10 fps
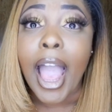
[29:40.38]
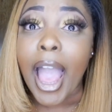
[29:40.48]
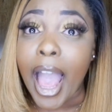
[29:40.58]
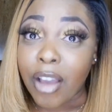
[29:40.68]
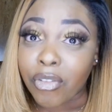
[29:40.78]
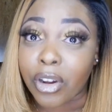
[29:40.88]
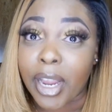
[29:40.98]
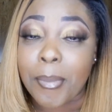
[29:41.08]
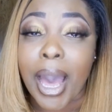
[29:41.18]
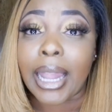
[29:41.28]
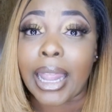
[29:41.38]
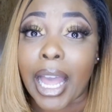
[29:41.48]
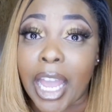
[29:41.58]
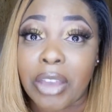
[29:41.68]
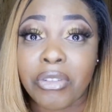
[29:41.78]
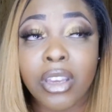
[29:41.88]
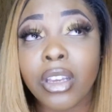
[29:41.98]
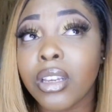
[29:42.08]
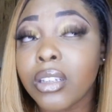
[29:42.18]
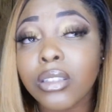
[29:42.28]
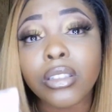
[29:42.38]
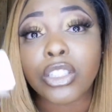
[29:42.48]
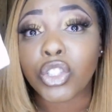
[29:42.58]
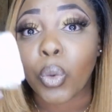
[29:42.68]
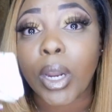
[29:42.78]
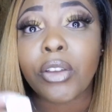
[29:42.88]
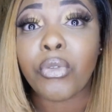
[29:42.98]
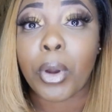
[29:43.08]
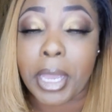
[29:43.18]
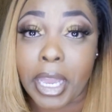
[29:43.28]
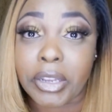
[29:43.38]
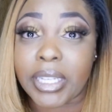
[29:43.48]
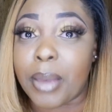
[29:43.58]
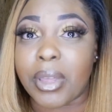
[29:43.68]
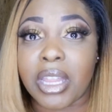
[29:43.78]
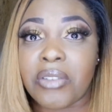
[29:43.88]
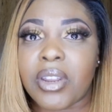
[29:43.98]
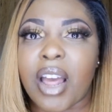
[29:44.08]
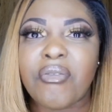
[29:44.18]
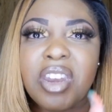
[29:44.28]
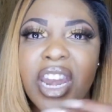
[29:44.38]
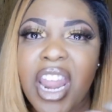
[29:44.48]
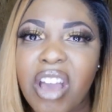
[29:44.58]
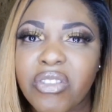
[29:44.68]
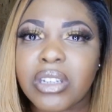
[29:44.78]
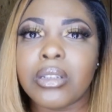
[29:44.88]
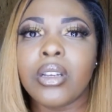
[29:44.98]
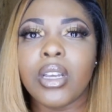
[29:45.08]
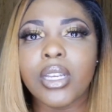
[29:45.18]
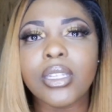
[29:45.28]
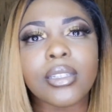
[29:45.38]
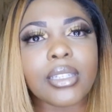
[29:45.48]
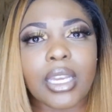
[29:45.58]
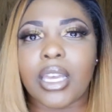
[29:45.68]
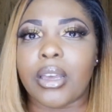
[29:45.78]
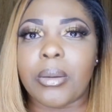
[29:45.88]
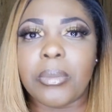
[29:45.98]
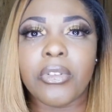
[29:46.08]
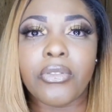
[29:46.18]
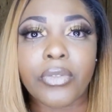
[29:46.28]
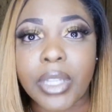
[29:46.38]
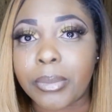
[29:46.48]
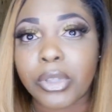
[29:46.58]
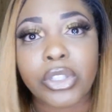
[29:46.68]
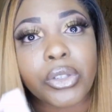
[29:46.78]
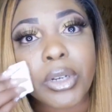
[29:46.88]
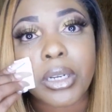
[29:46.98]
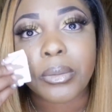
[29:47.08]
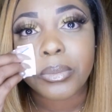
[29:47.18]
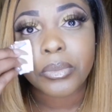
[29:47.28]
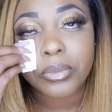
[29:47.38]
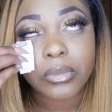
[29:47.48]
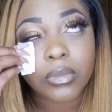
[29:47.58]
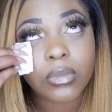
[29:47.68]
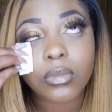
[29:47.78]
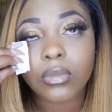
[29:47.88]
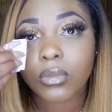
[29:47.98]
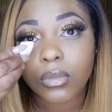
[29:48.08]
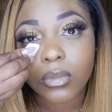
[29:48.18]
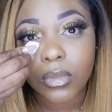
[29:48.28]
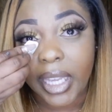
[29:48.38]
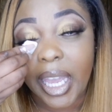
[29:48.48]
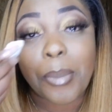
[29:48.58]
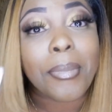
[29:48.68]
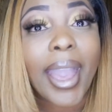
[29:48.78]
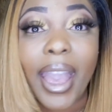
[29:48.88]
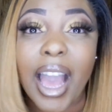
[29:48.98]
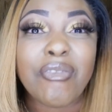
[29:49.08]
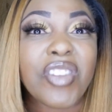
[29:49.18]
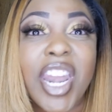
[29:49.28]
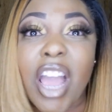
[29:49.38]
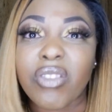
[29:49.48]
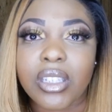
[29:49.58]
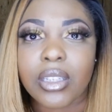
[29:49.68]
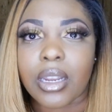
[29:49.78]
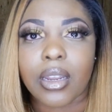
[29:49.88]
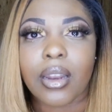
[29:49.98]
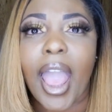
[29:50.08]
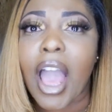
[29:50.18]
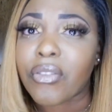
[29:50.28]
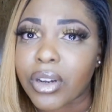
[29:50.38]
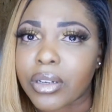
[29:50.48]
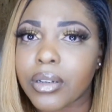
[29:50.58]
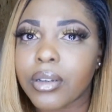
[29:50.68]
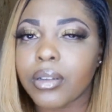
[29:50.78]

ever in my life, 24 years I've been living, I've never seen him flip the script, get mad. I've never seen it, ever.